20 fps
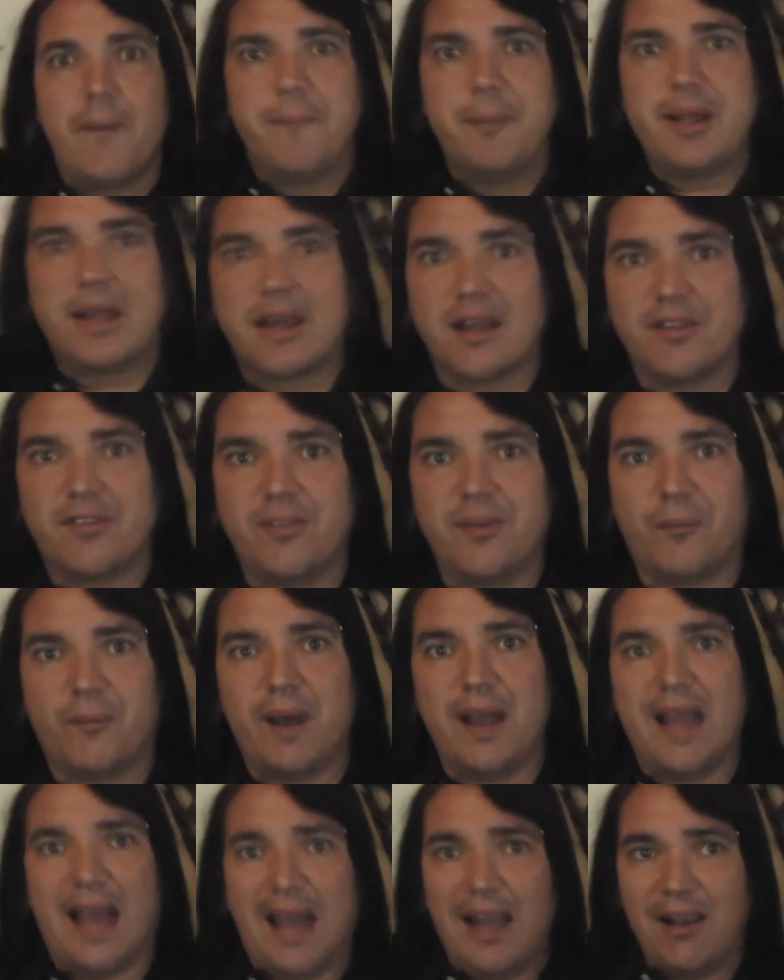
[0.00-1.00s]
Because the
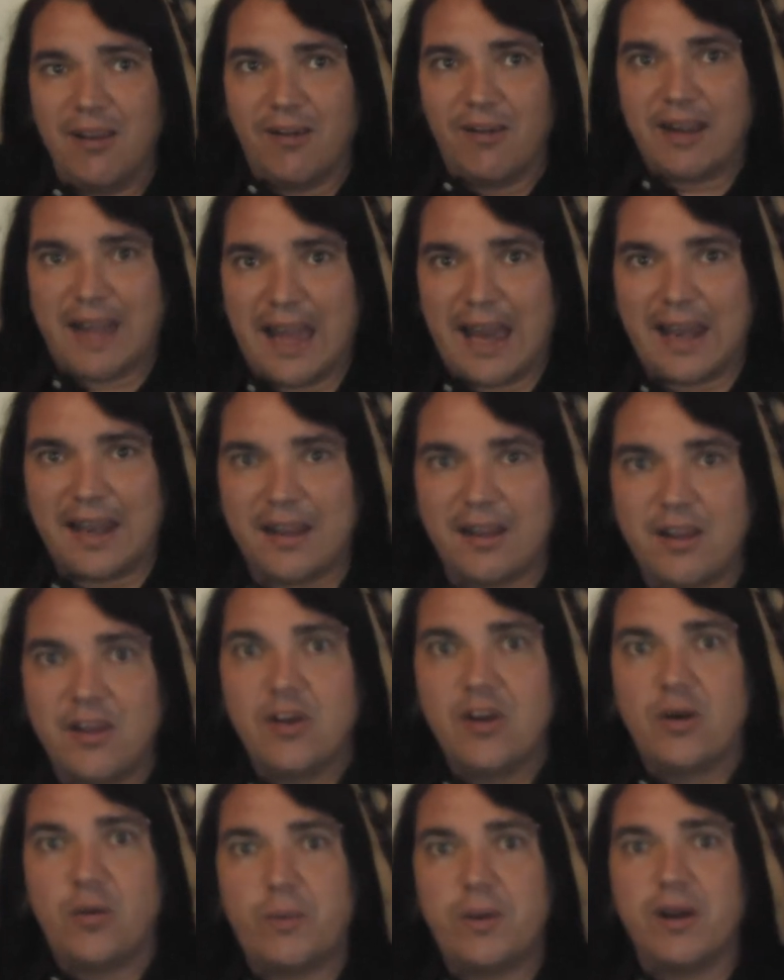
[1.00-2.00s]
way I look at it,
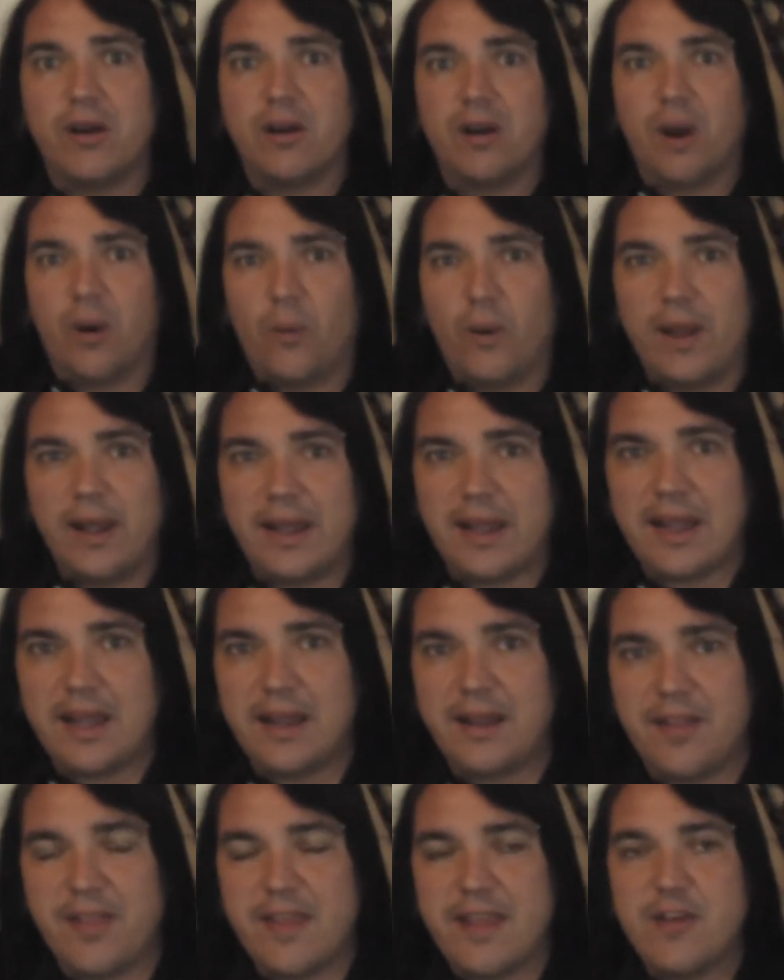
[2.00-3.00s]
we are going
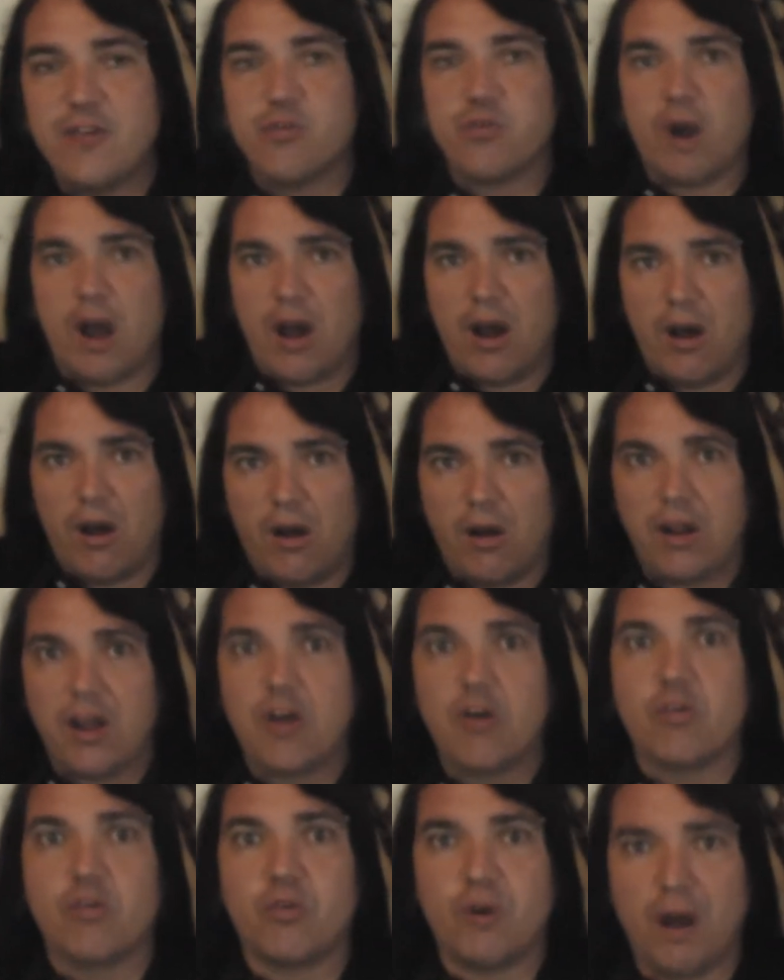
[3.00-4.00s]
in the
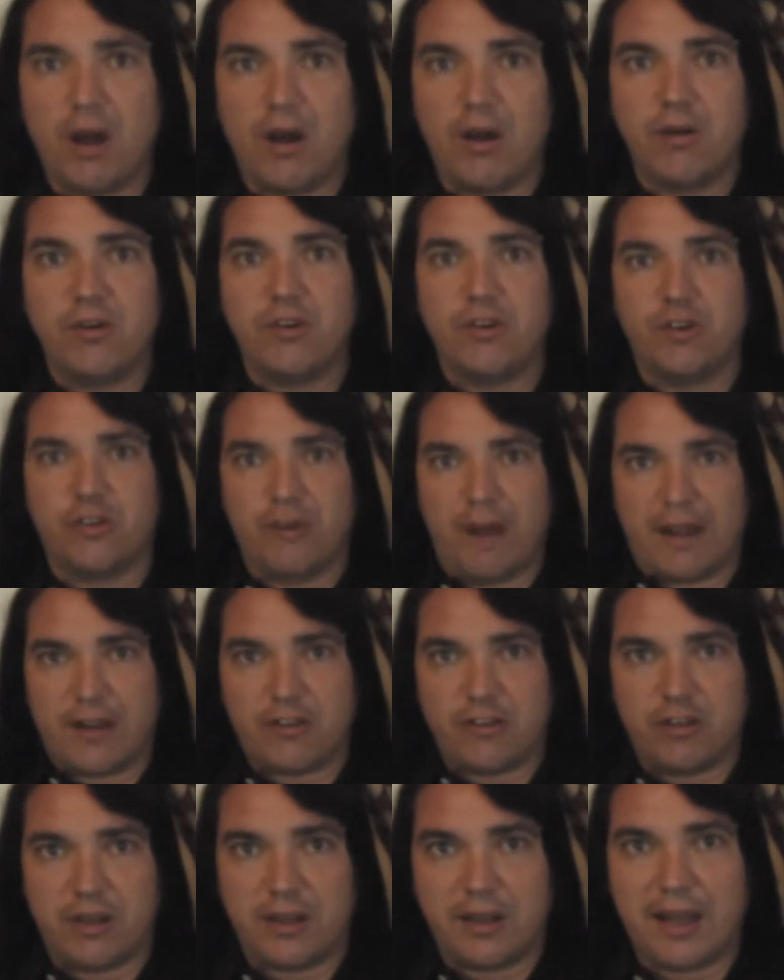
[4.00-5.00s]
wrong, wrong
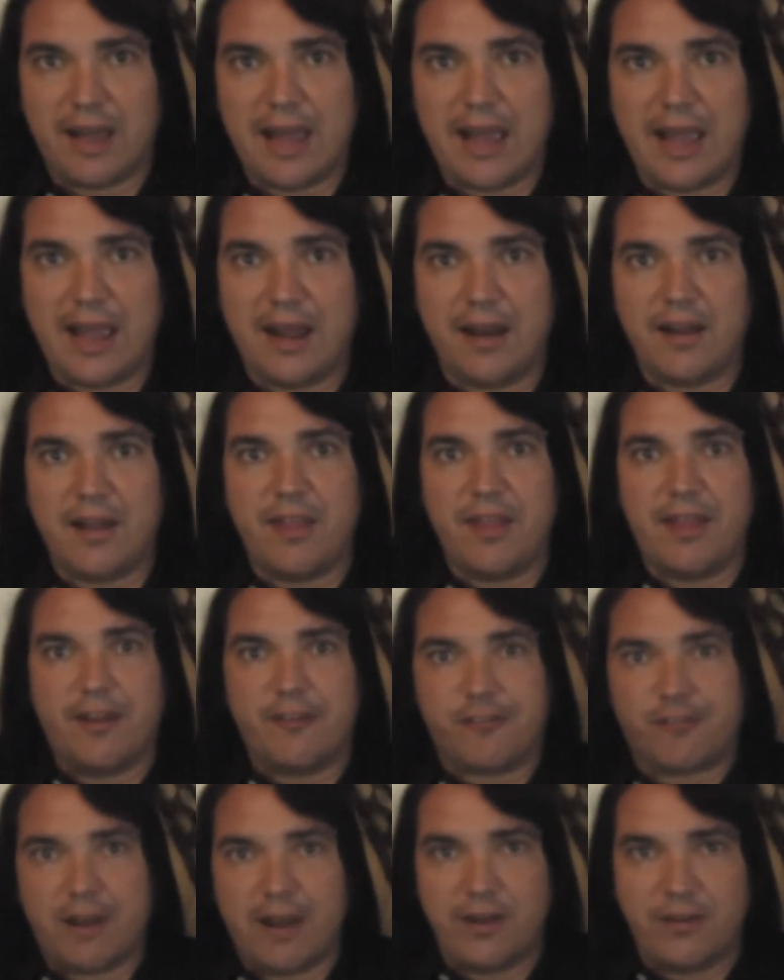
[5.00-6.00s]
direction, and
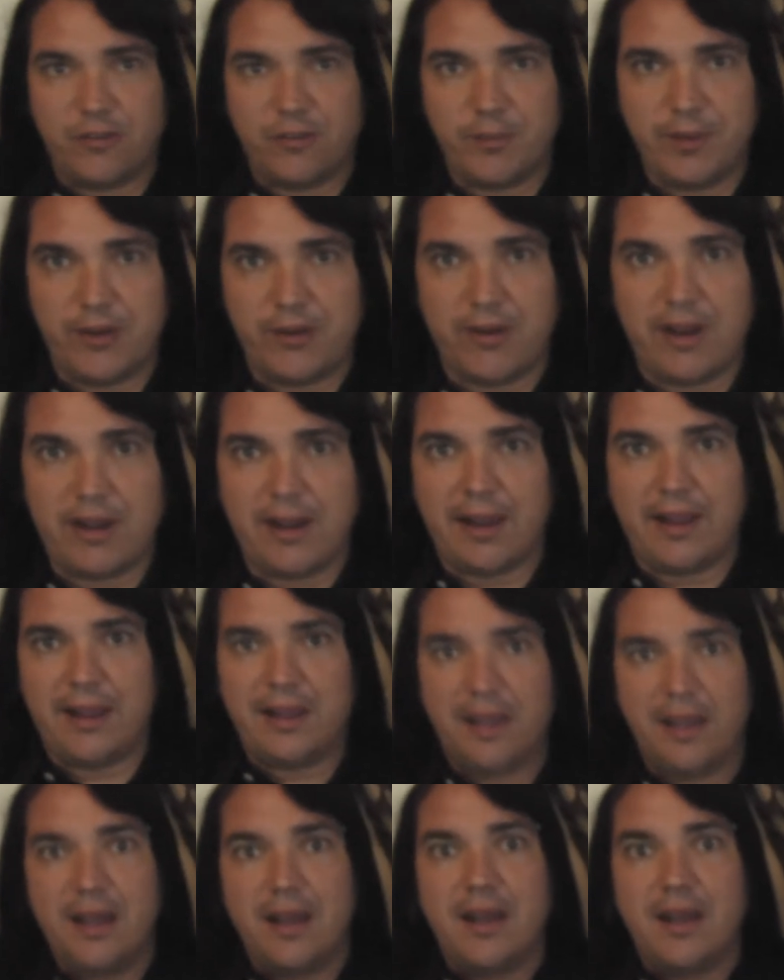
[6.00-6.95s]
that frightens me greatly.